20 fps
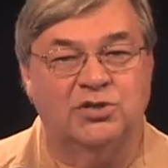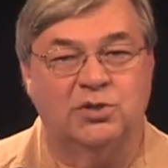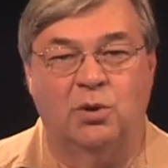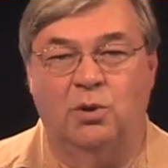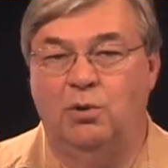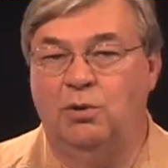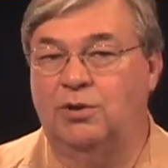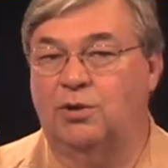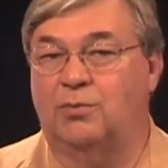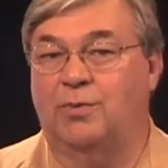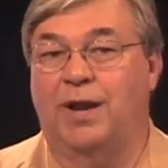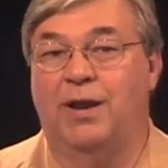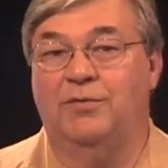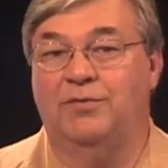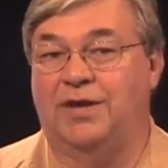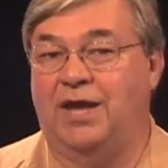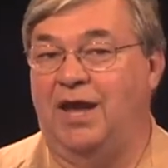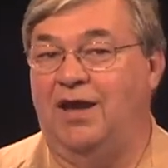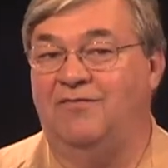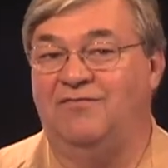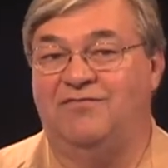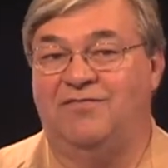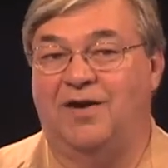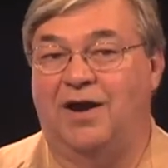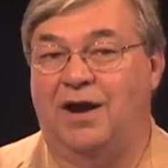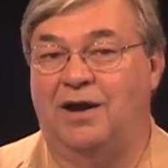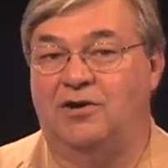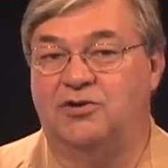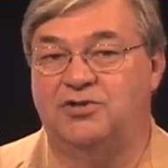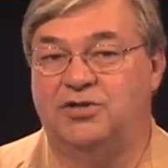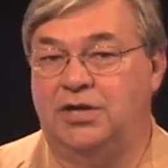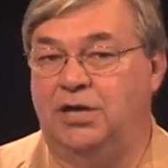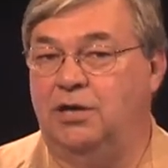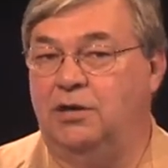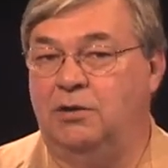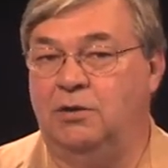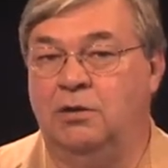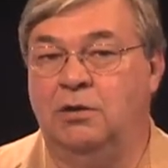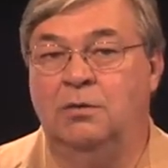told around campfires in